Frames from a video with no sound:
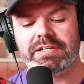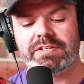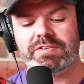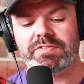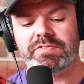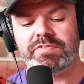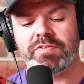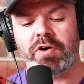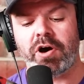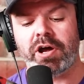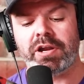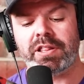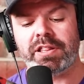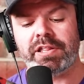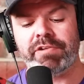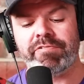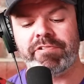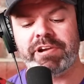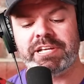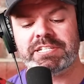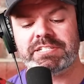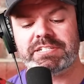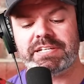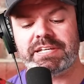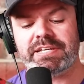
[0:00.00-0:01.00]
It's finally
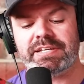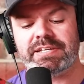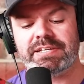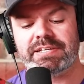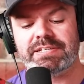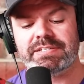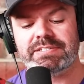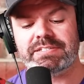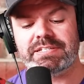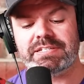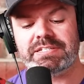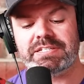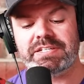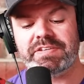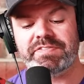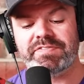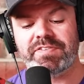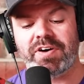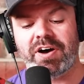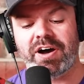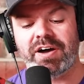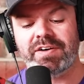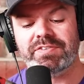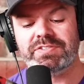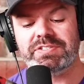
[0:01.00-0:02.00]
resting
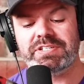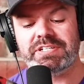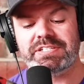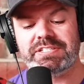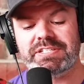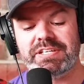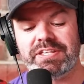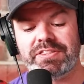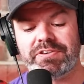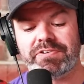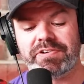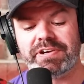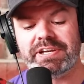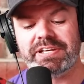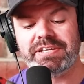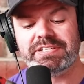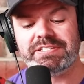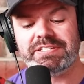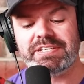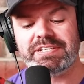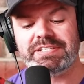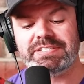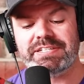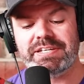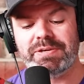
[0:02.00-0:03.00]
65, 63,
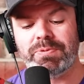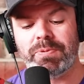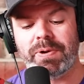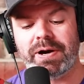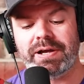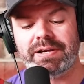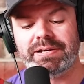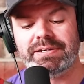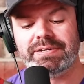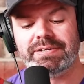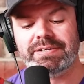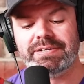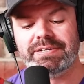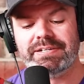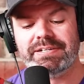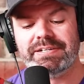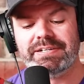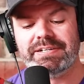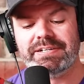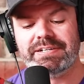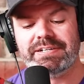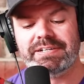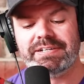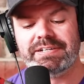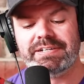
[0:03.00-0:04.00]
61,
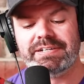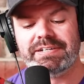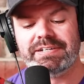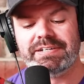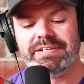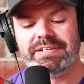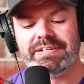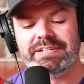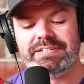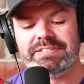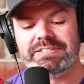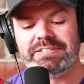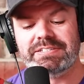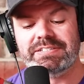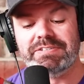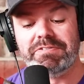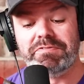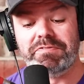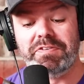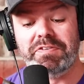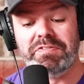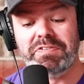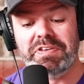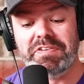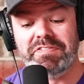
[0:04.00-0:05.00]

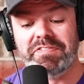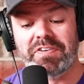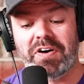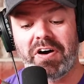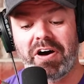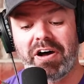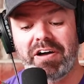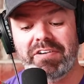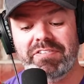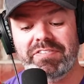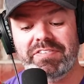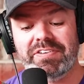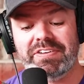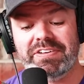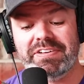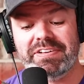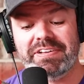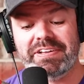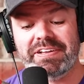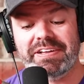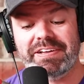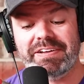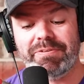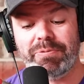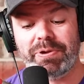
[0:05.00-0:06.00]
55.
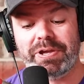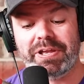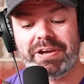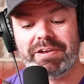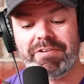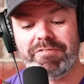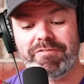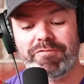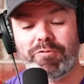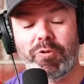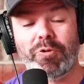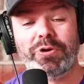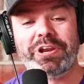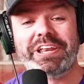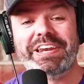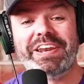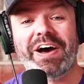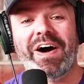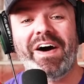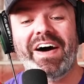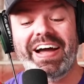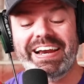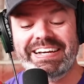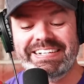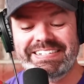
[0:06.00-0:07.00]
We're going
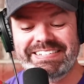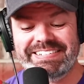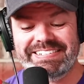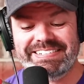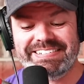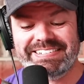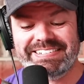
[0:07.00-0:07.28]
49